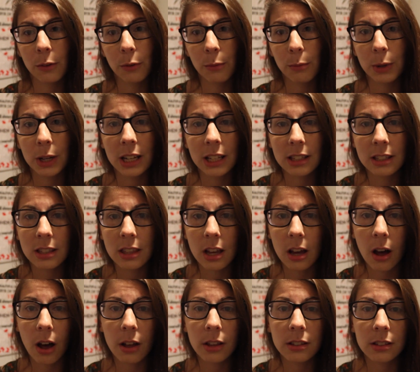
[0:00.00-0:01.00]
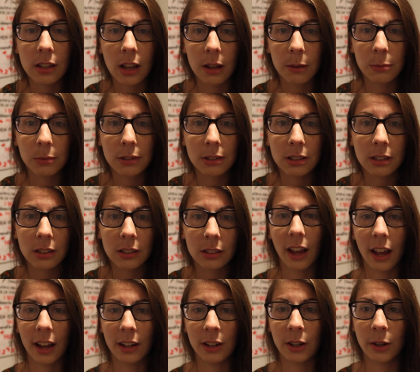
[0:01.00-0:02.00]
But it's the concept
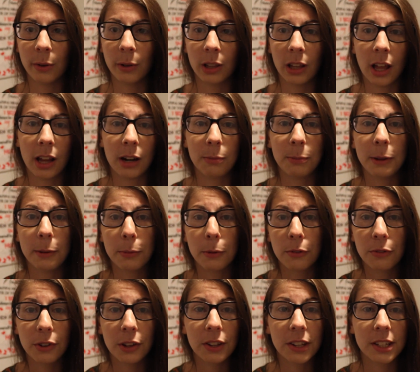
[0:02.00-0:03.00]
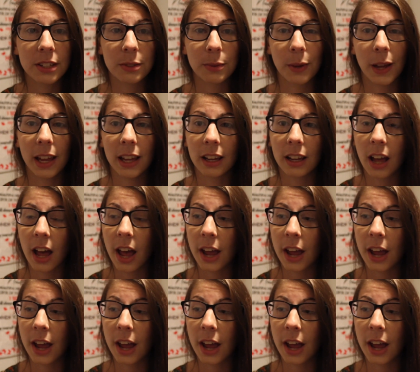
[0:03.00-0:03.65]
I know a lot of people feel this way.